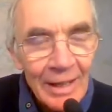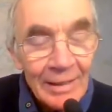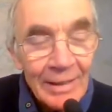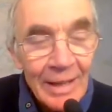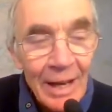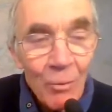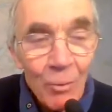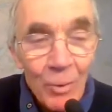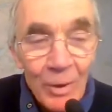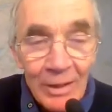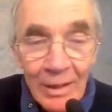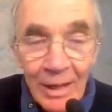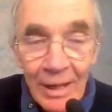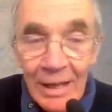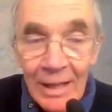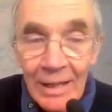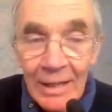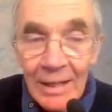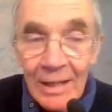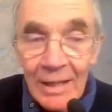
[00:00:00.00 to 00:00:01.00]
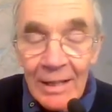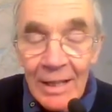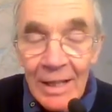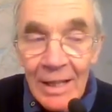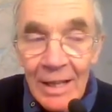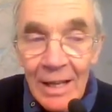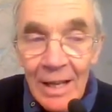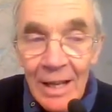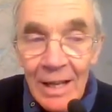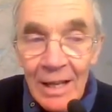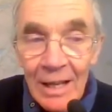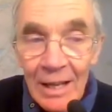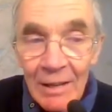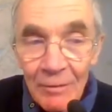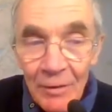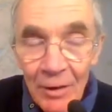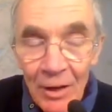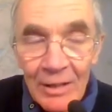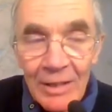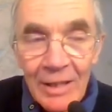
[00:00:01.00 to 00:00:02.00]
Now, with a
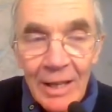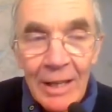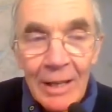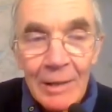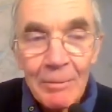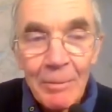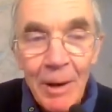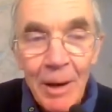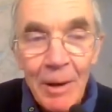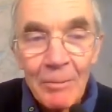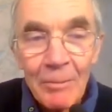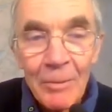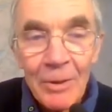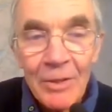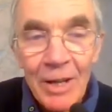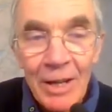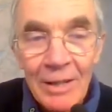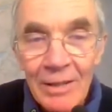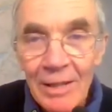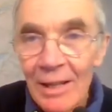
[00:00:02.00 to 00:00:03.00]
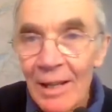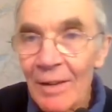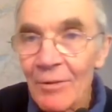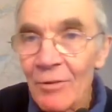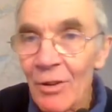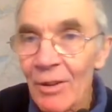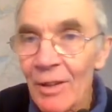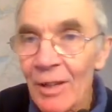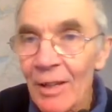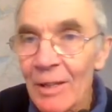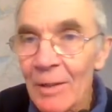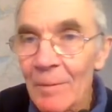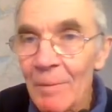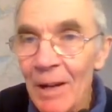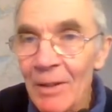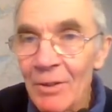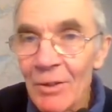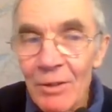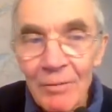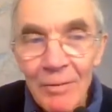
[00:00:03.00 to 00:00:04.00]
inverter heat pump, which has an electronic
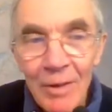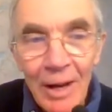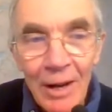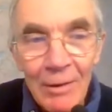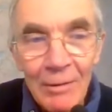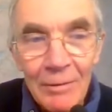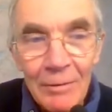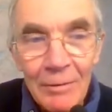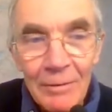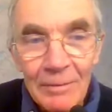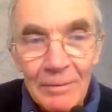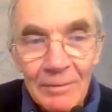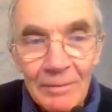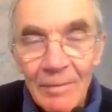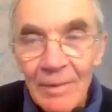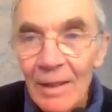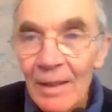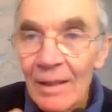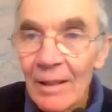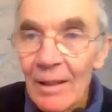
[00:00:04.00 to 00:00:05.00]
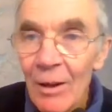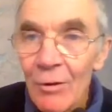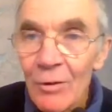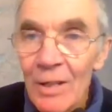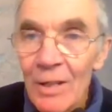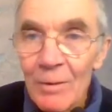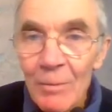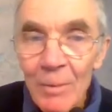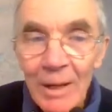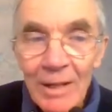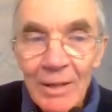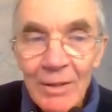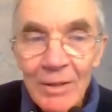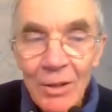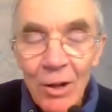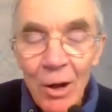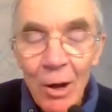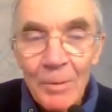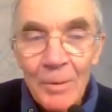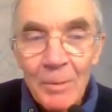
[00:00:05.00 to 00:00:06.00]
expansion valve, it closes when it
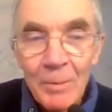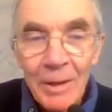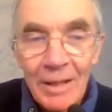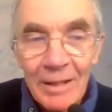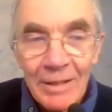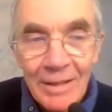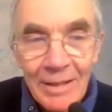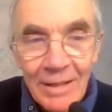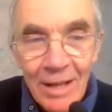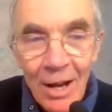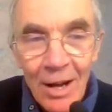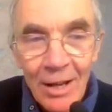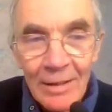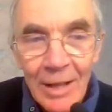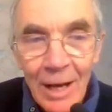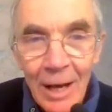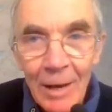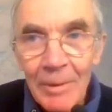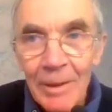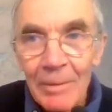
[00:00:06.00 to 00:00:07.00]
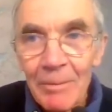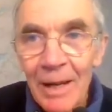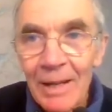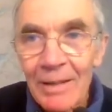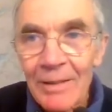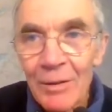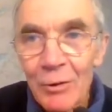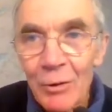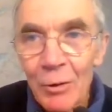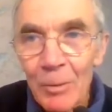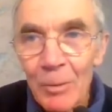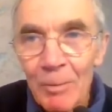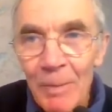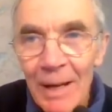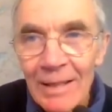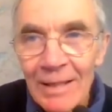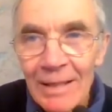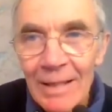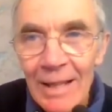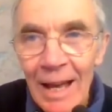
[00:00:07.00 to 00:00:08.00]
stops. But at startup, it makes a sort of
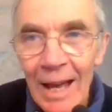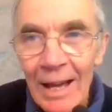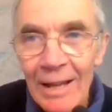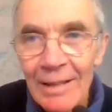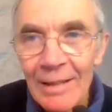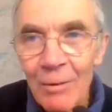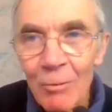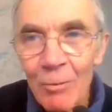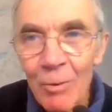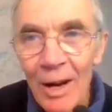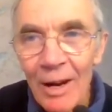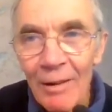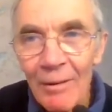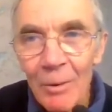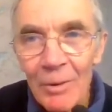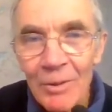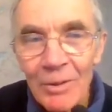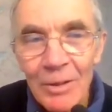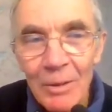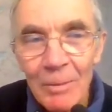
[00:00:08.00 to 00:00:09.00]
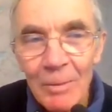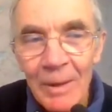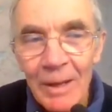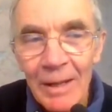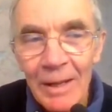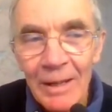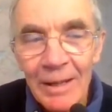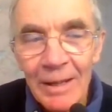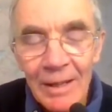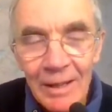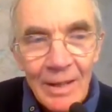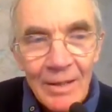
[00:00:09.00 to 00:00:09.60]
best guess at where it wants to be.